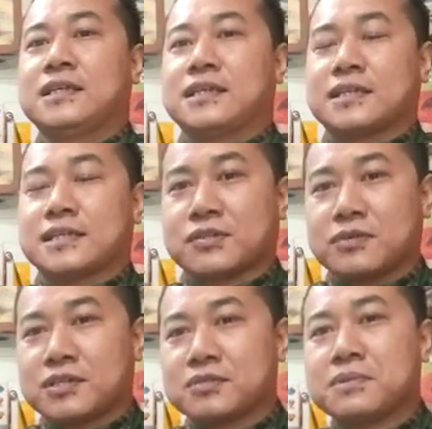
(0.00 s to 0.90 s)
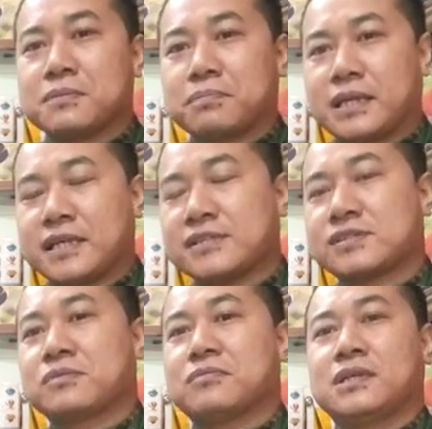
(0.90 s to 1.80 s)
It is going to be the place
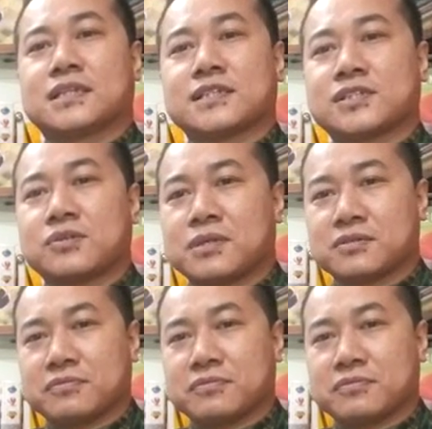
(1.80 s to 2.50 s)
where it is going to